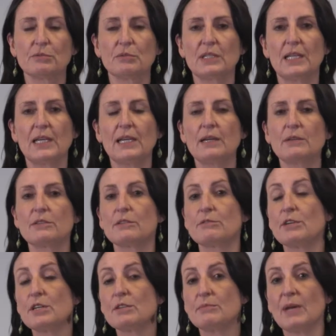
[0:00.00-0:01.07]
will lay out a
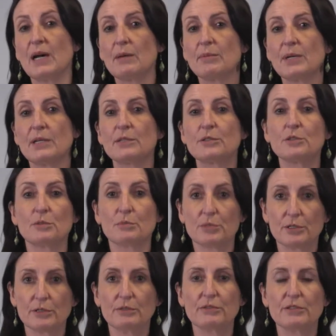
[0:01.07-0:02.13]
roadmap to
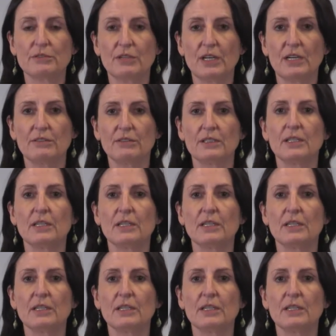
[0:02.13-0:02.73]
improve survival.